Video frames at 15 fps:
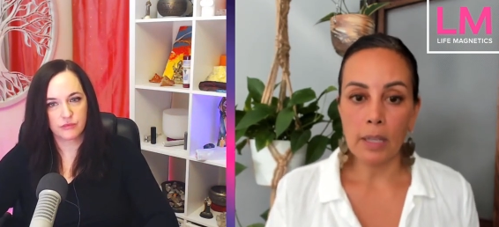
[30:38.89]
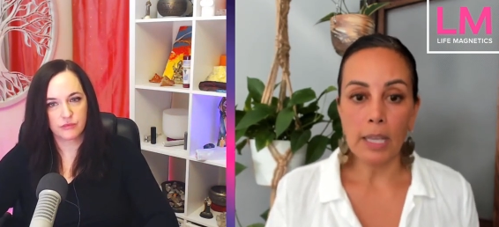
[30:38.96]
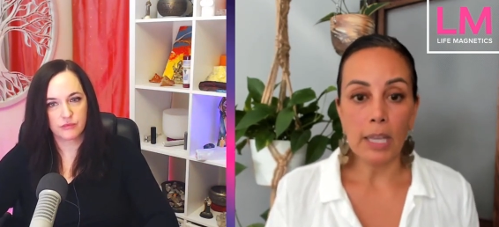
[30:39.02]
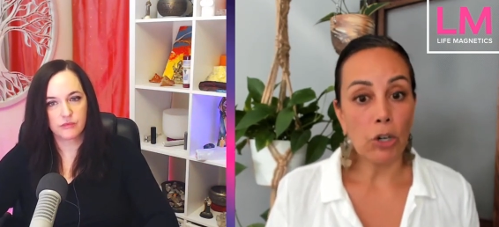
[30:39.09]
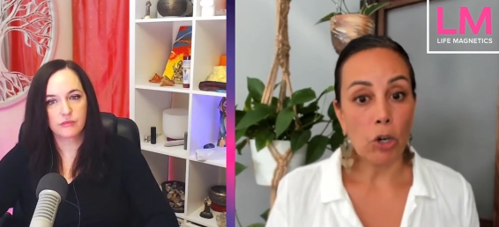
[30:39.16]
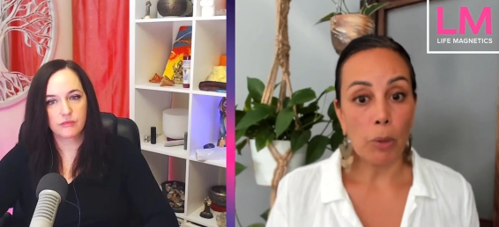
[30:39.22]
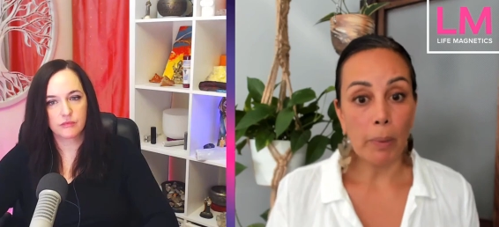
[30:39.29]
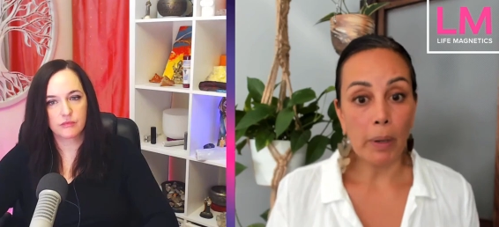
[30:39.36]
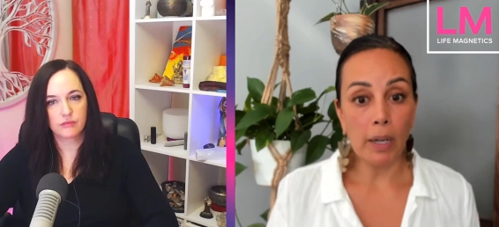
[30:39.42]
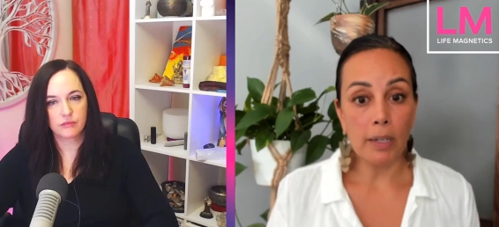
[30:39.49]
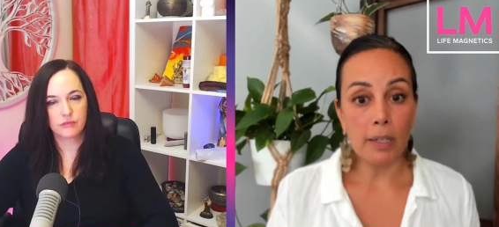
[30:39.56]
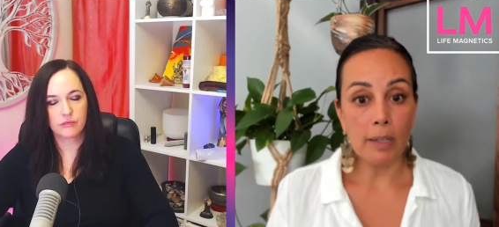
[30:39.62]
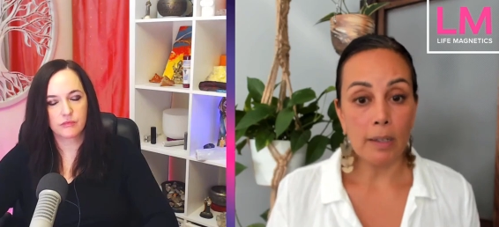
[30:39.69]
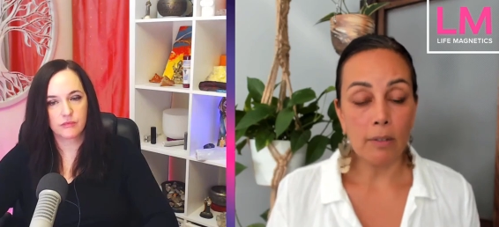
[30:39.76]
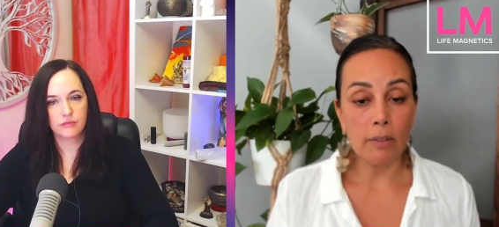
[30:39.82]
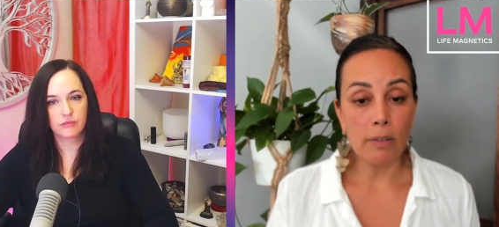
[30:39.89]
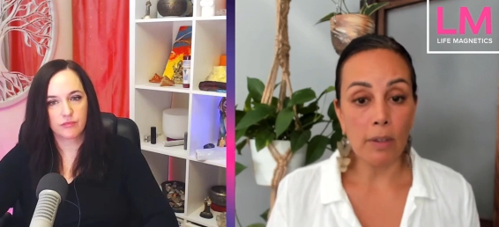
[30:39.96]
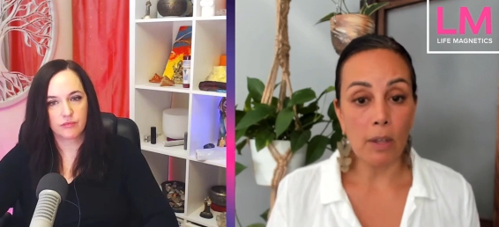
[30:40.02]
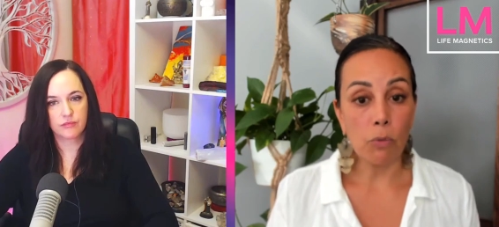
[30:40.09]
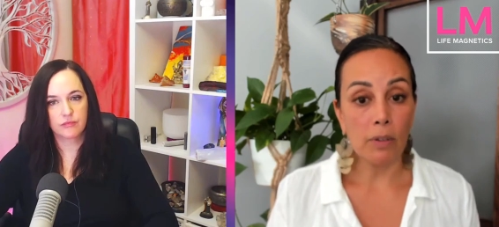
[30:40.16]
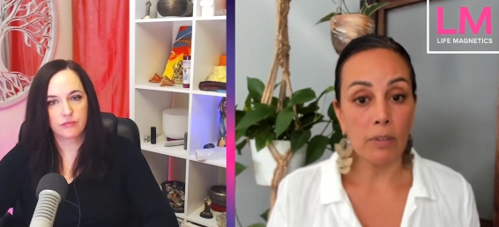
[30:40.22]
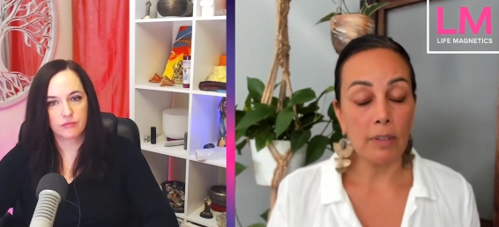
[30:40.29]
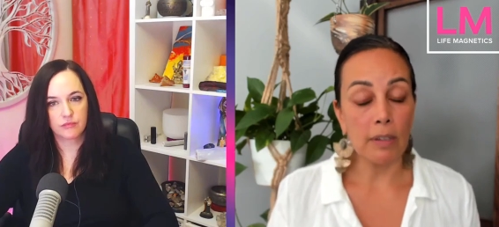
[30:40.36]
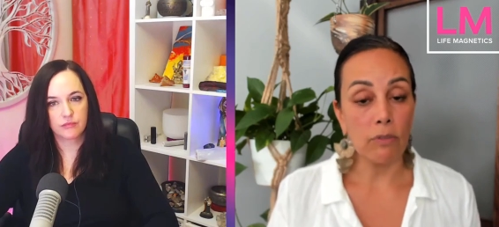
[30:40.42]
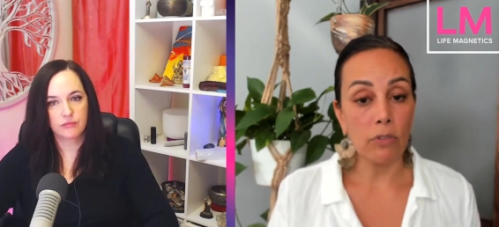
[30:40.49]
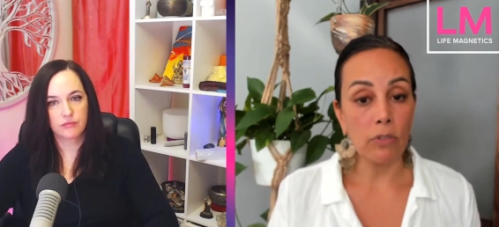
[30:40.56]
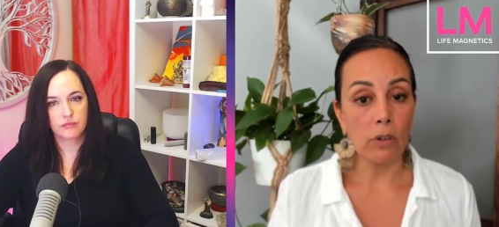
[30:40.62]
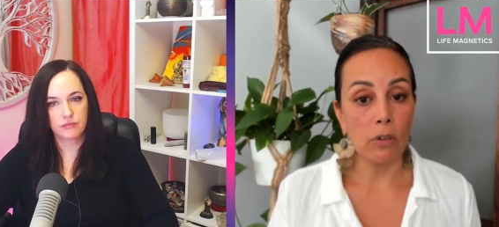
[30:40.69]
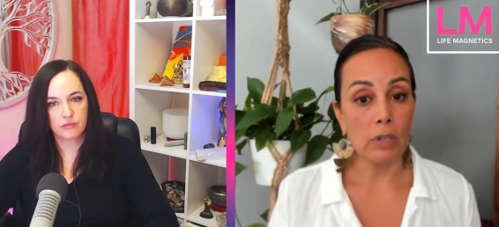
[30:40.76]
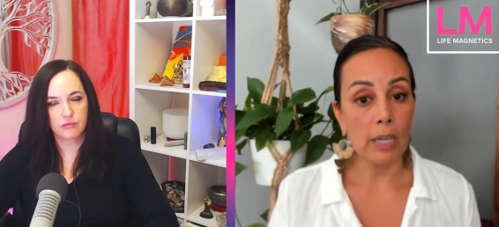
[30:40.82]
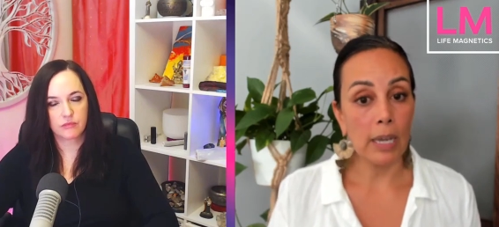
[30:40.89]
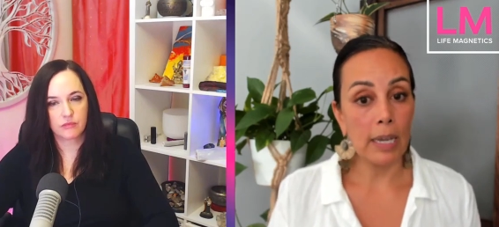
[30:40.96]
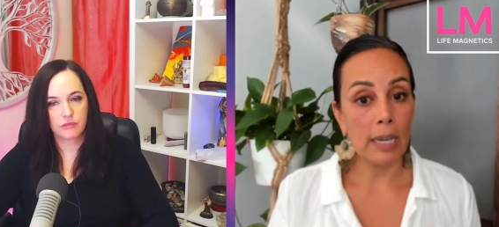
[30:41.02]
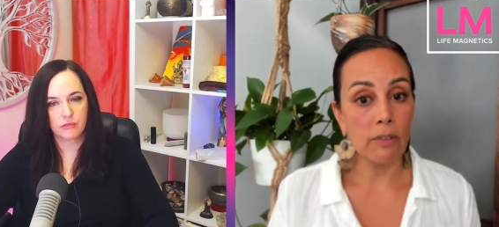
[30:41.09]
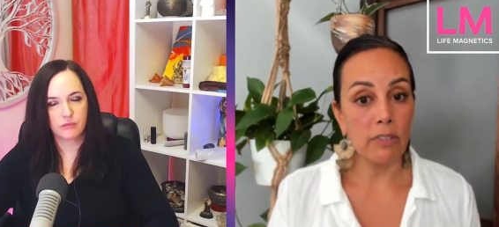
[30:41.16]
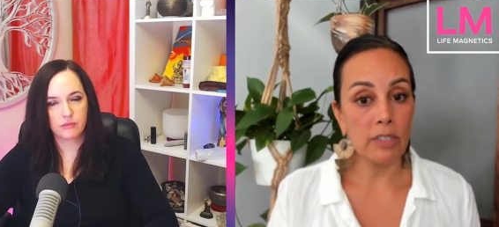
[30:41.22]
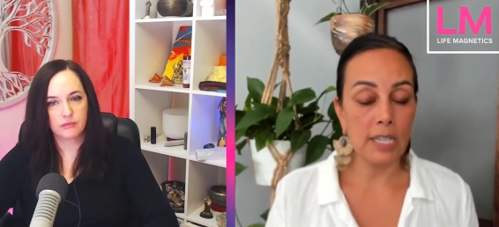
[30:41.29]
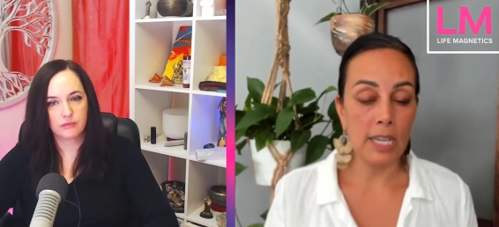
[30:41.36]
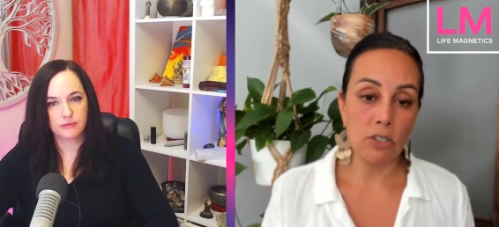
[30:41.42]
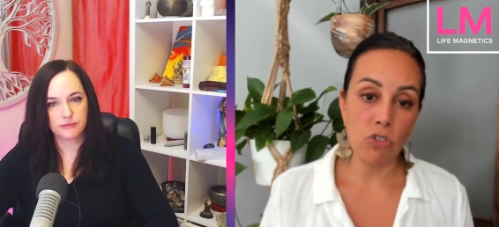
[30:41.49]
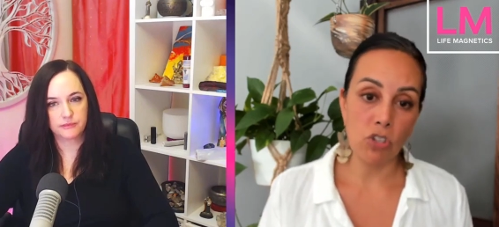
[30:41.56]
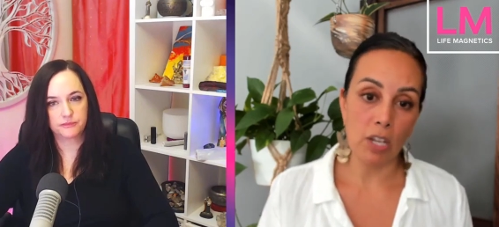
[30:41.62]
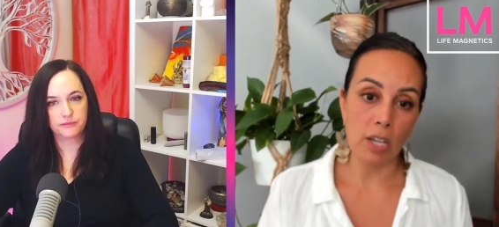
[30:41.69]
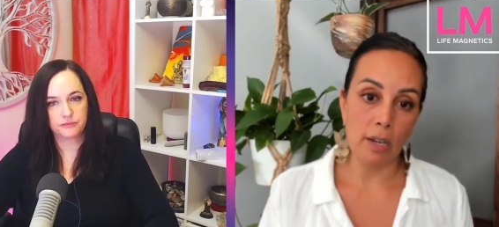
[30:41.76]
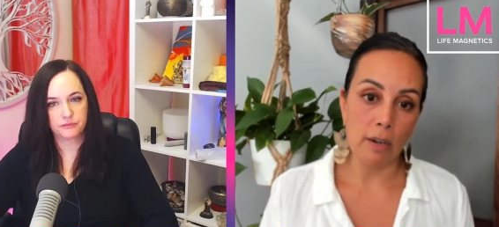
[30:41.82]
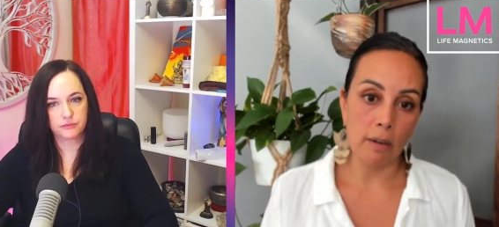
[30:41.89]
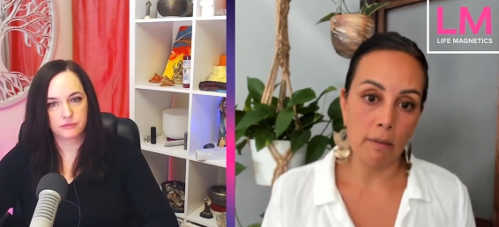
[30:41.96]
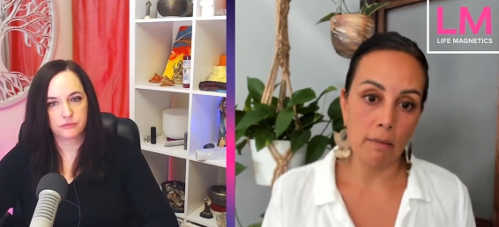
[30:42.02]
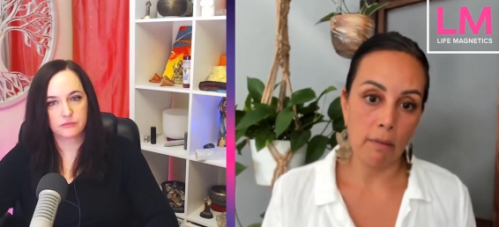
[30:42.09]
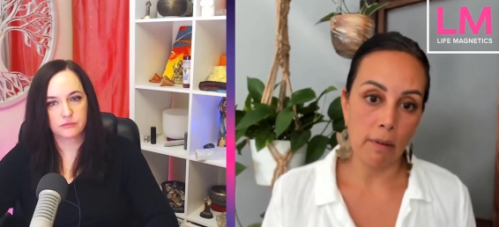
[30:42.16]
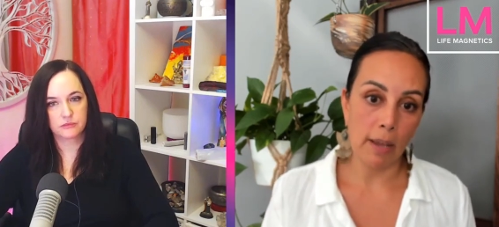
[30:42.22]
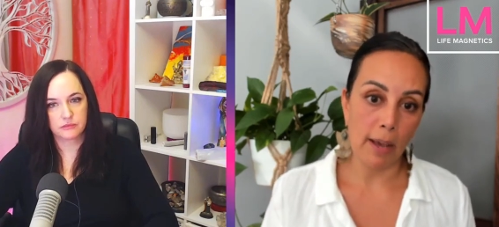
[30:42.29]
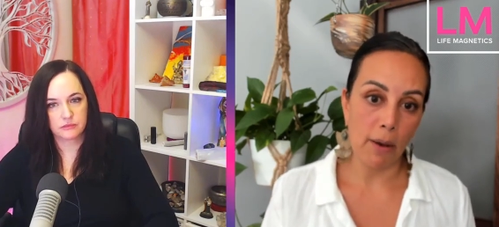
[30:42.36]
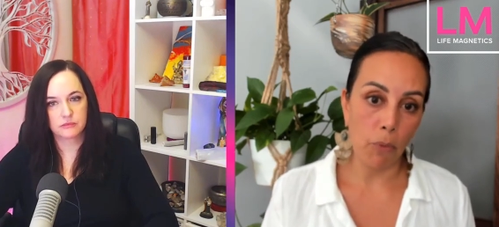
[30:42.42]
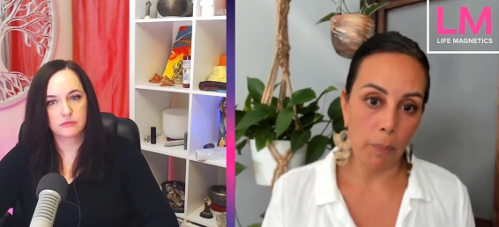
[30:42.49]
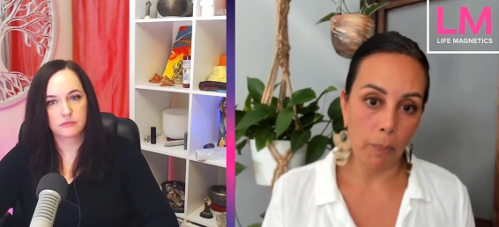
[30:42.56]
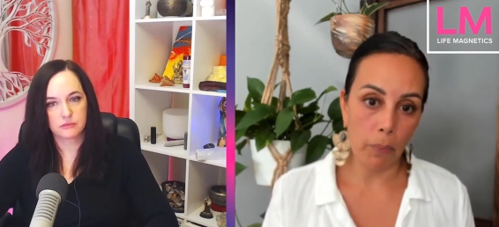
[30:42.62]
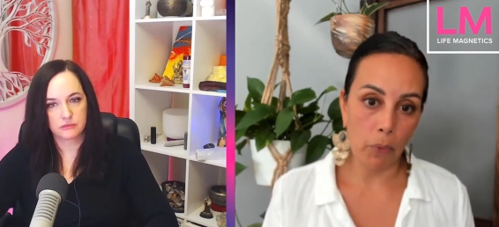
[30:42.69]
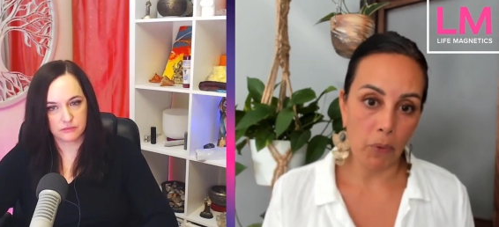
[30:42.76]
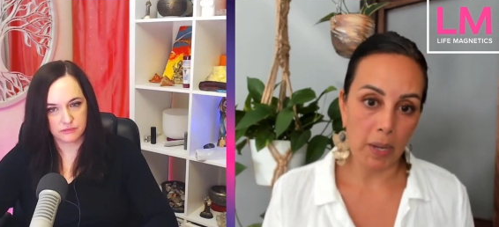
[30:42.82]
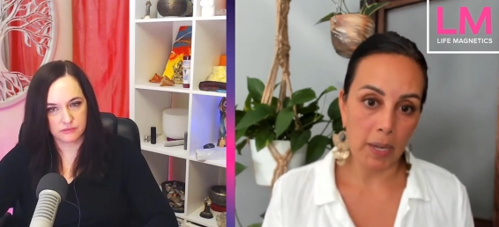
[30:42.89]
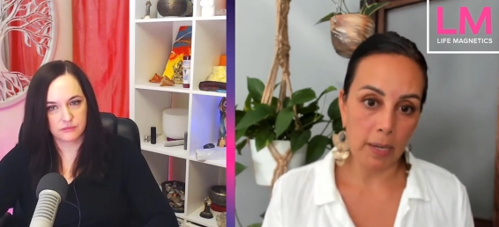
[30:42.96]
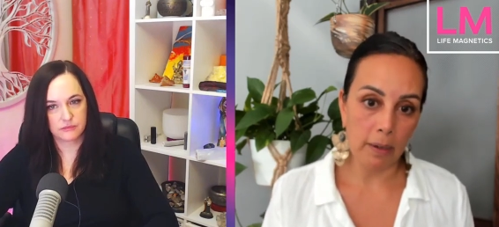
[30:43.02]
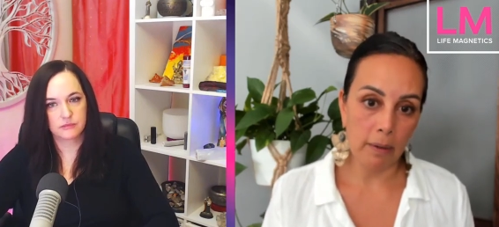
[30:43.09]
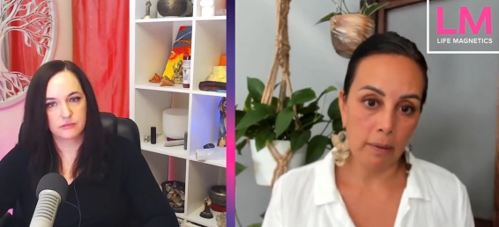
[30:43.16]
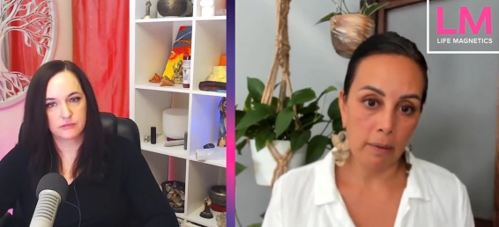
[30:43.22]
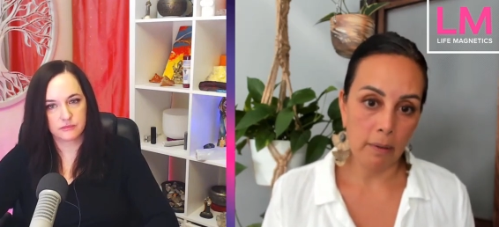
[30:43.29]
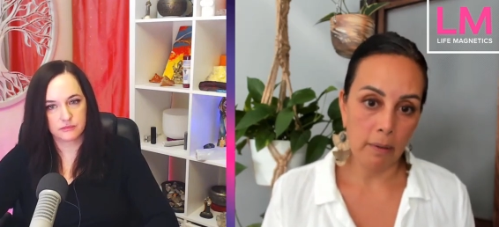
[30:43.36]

Speaker 1: in our bodies and receive certain kind of attention at one point.